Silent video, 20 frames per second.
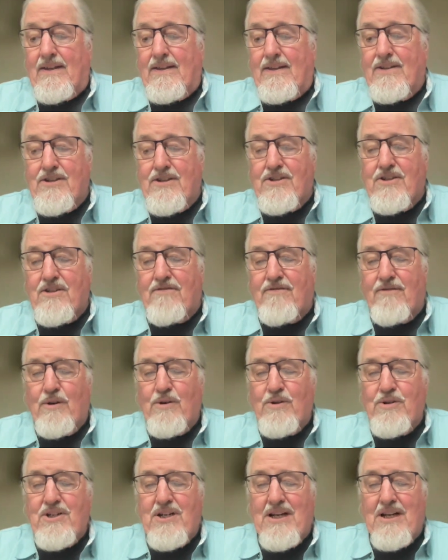This is the
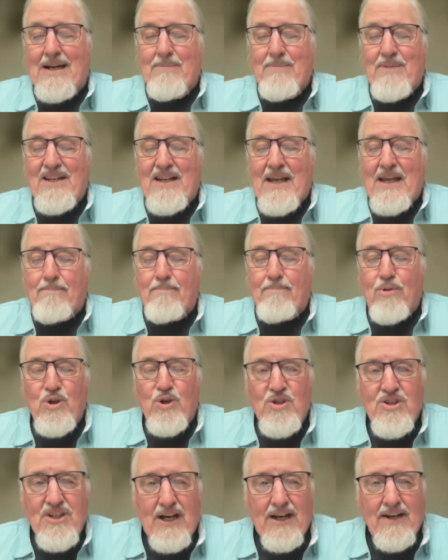first time that a
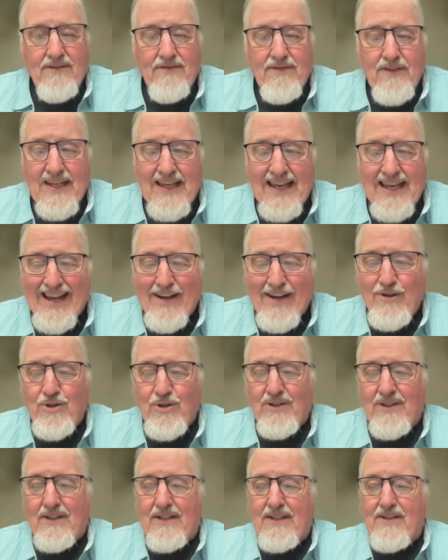
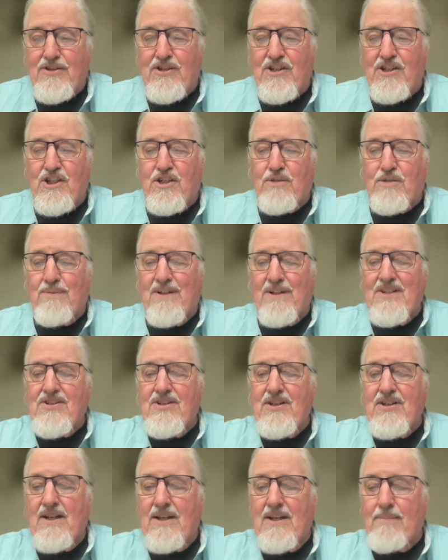personification is
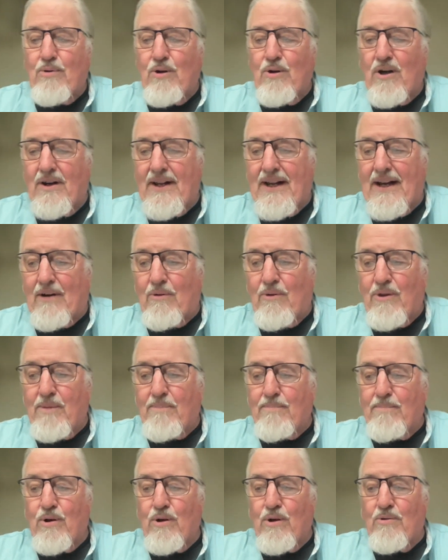explicitly brought out with
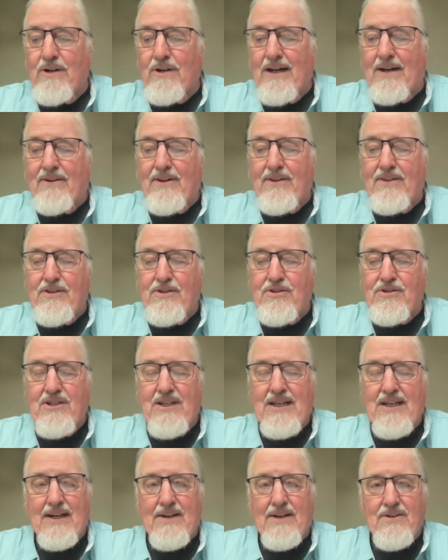a pronoun in this
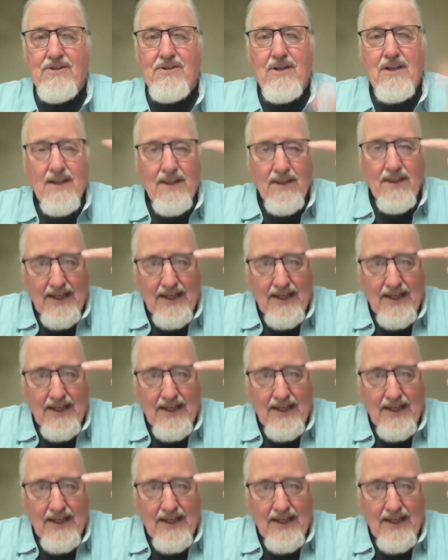text.